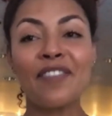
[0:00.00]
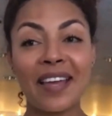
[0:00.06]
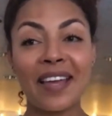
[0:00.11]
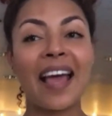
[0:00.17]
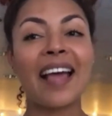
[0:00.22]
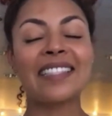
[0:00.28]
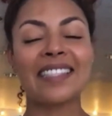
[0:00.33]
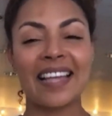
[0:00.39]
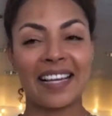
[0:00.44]
have
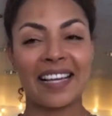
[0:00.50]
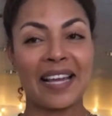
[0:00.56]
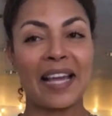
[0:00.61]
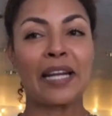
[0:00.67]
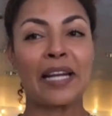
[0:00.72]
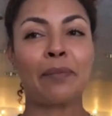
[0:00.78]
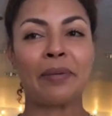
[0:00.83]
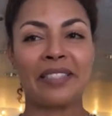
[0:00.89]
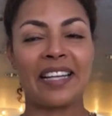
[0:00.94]
that kind
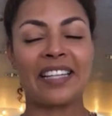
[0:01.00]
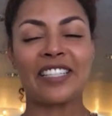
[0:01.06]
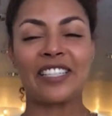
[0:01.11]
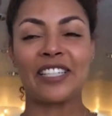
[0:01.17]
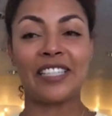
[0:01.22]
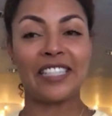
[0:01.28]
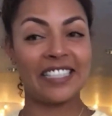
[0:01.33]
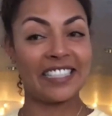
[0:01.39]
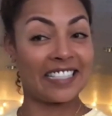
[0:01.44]
of potential.
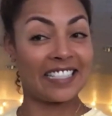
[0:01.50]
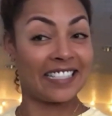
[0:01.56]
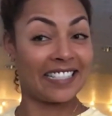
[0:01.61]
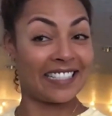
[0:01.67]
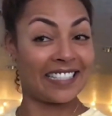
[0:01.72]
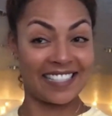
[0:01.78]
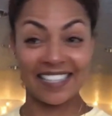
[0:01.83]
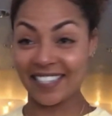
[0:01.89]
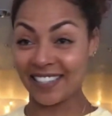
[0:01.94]
He just needs
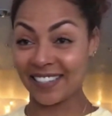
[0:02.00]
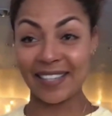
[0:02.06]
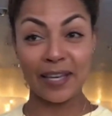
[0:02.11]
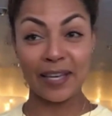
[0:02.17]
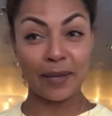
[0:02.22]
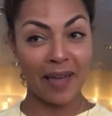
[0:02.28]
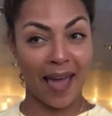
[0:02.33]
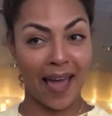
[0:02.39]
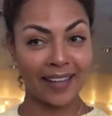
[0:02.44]
to
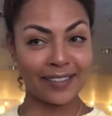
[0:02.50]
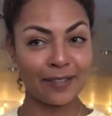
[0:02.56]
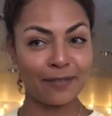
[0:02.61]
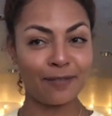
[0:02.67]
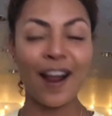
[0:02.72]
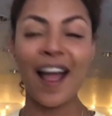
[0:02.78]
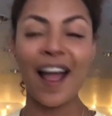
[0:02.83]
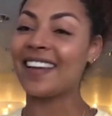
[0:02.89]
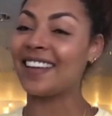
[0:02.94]
keep acting
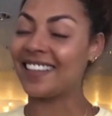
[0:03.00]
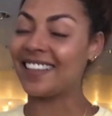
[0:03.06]
right.